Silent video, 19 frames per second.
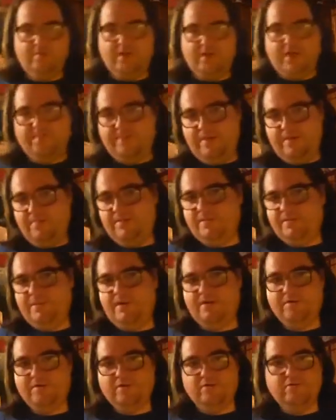Like maybe
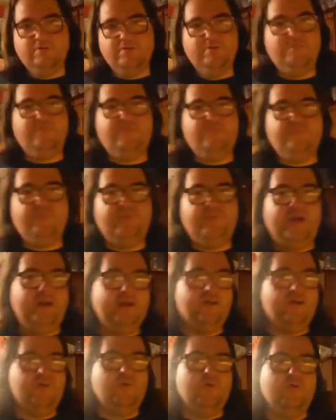they go to the
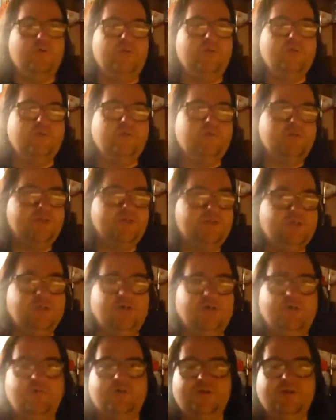fair or the
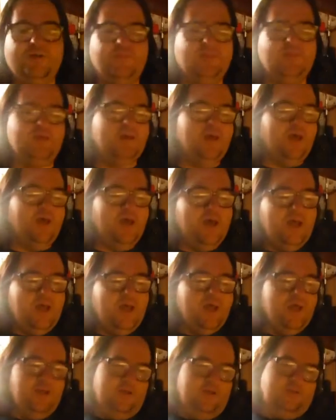zoo or something.
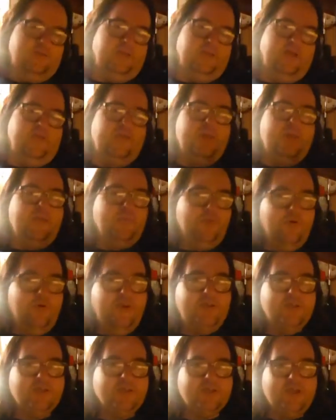They have to have
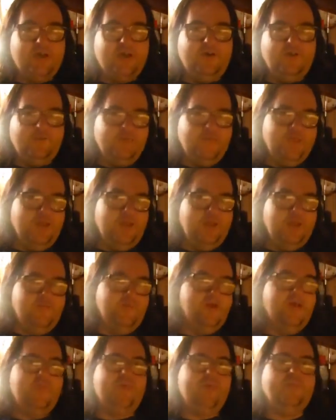points to go. And if
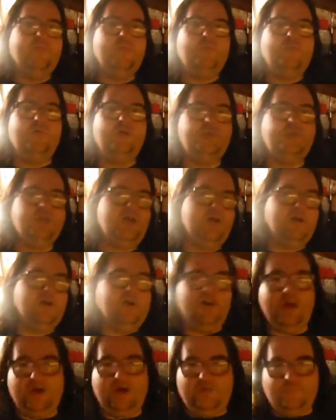you're not there for the points, you're not
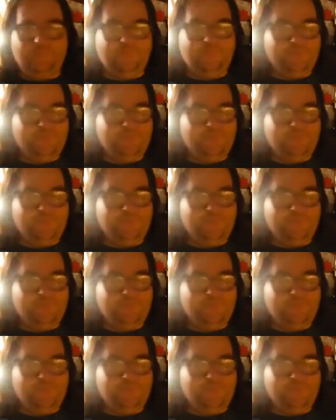going to go.